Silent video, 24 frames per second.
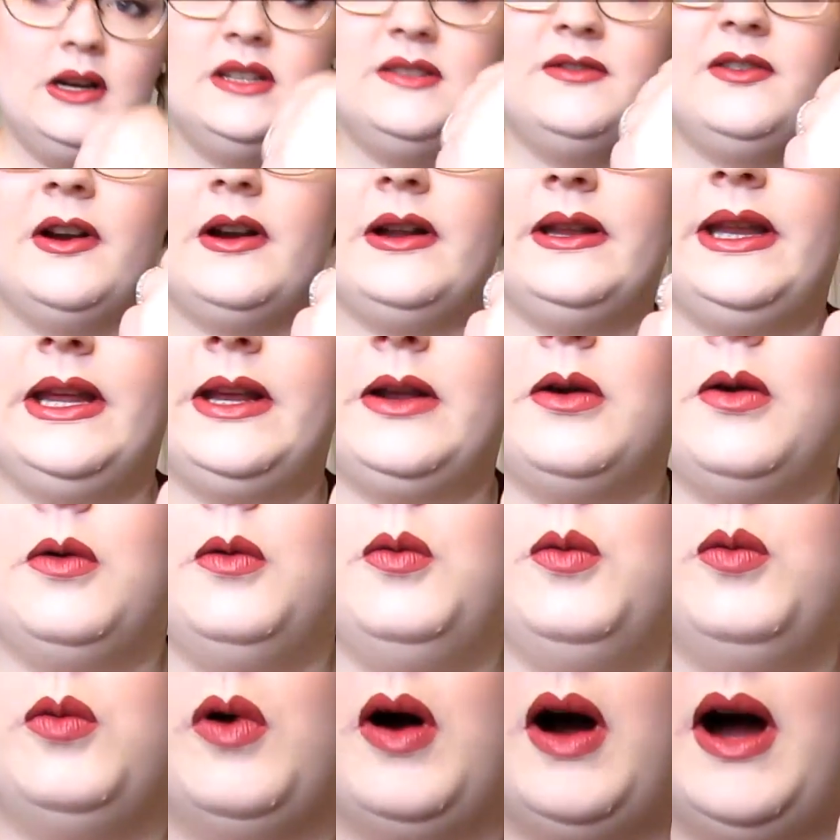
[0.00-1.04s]
It's very like
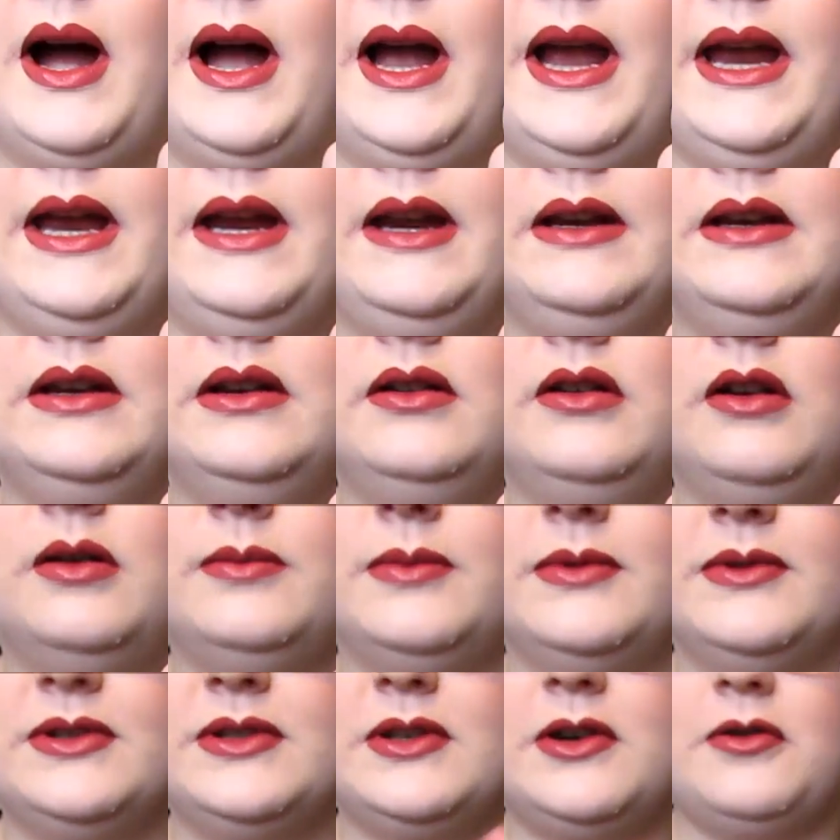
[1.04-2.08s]
wine,
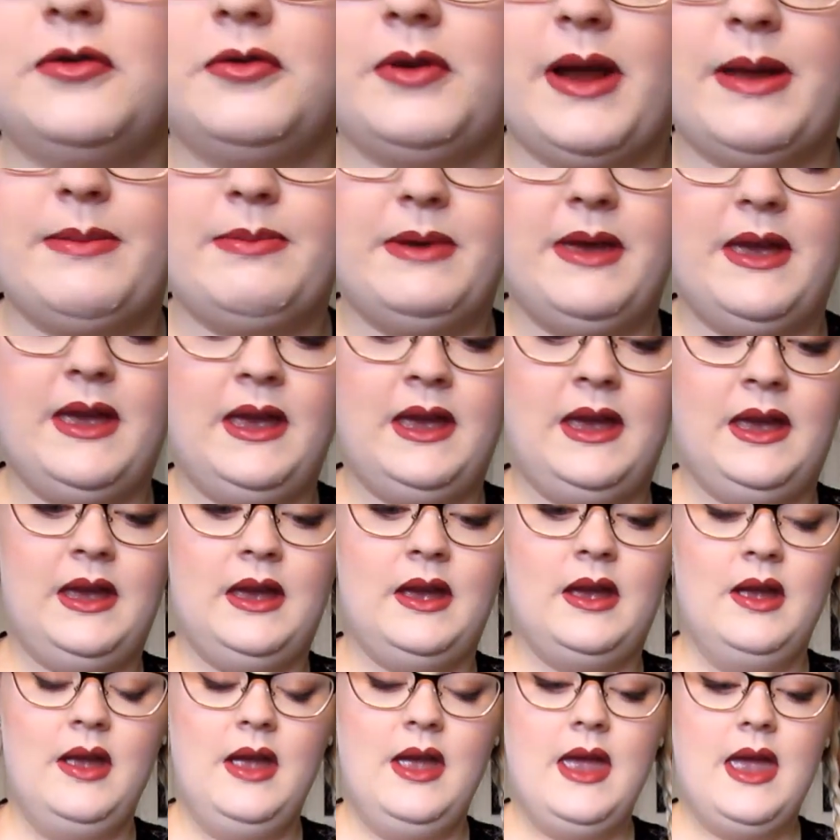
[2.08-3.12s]
almost
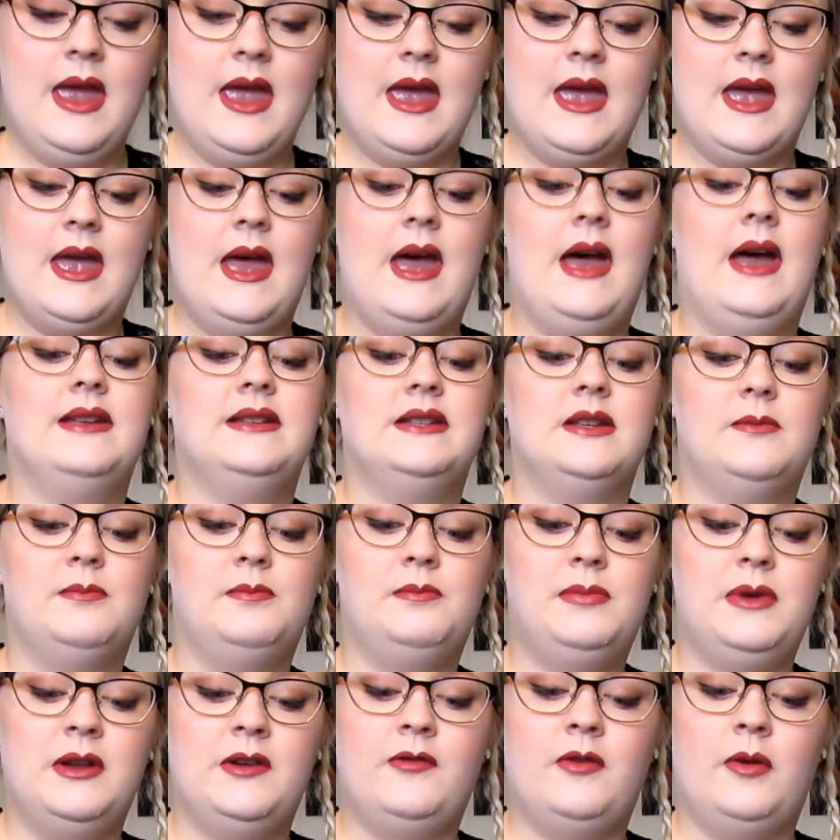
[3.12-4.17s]
grapey. It has a
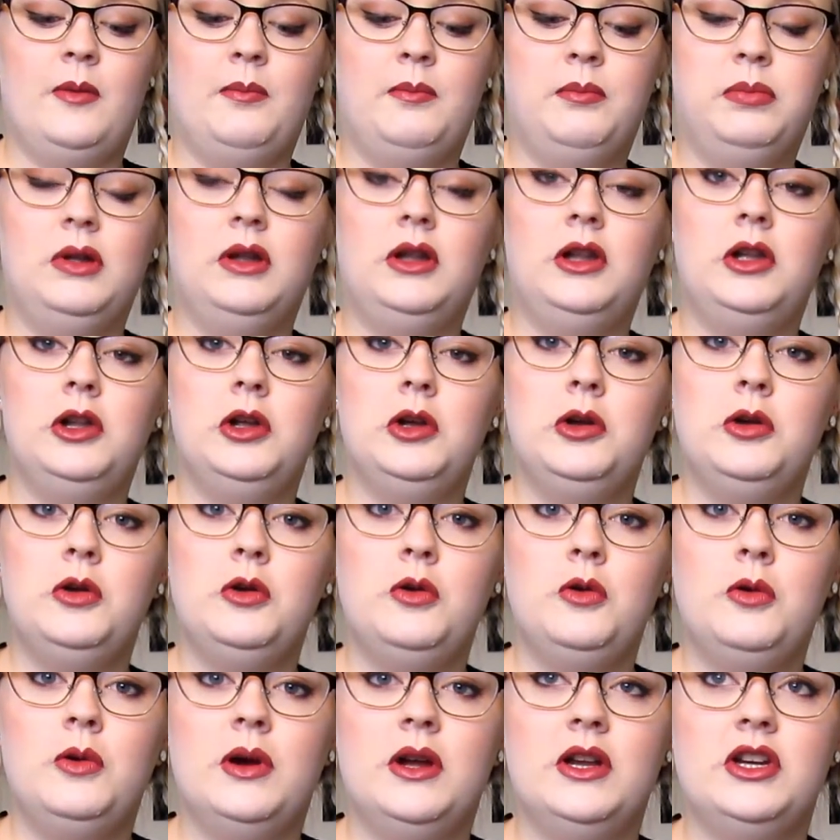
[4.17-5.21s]
bit of a
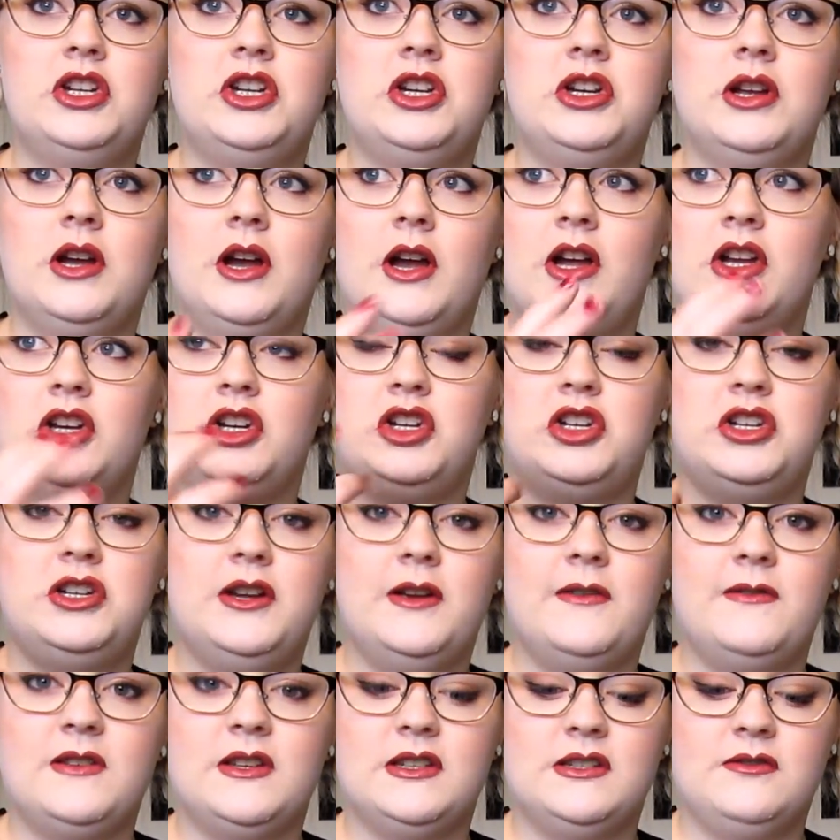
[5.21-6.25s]
blue
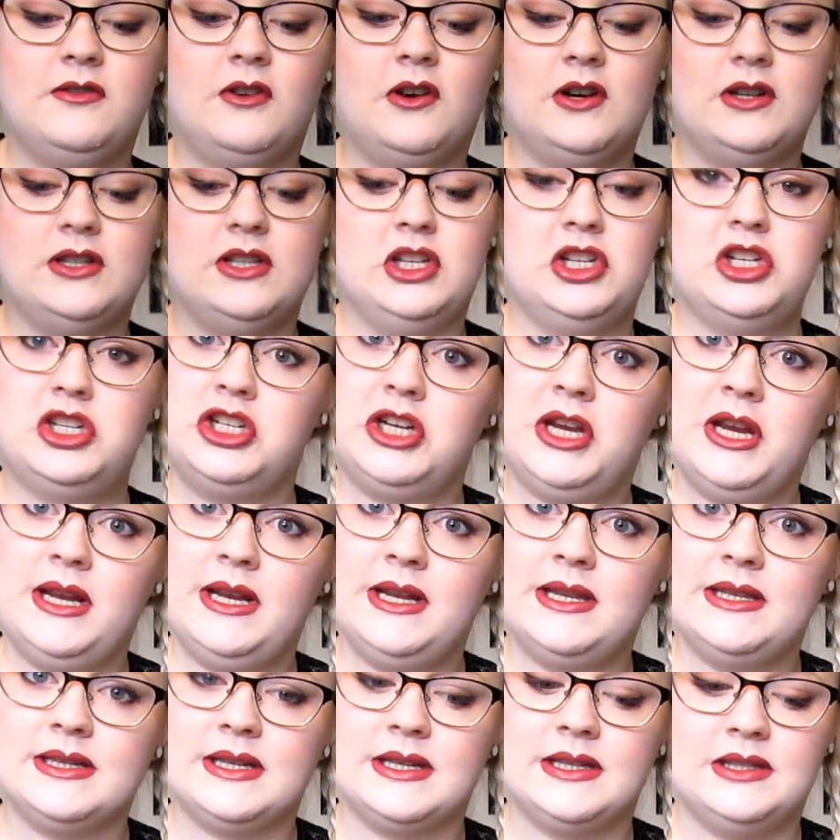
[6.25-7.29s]
shift as far as the
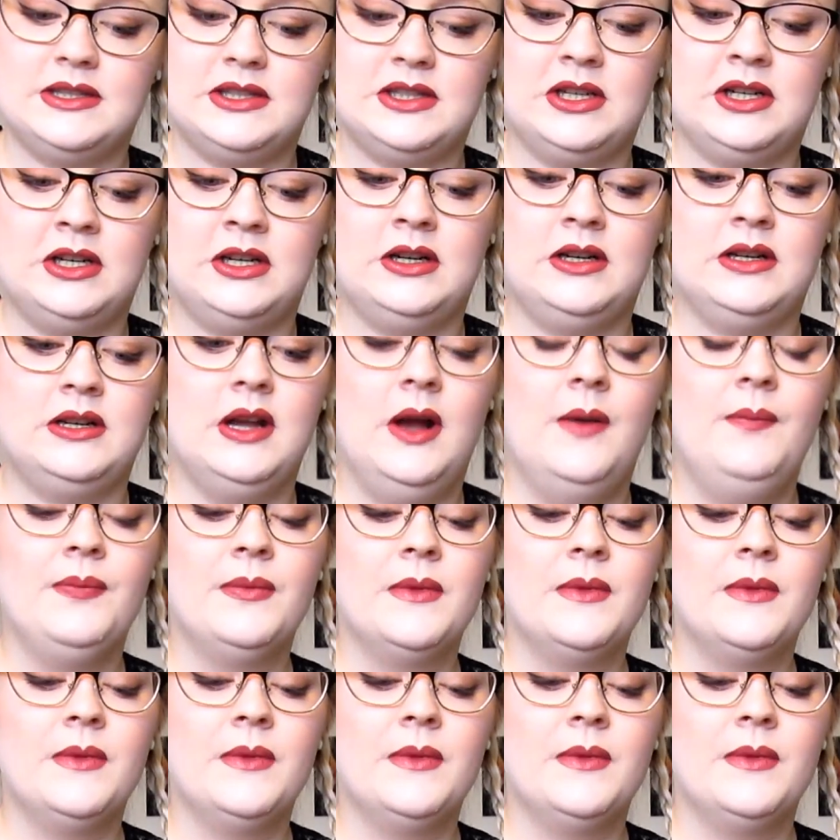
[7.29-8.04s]
sheen is concerned.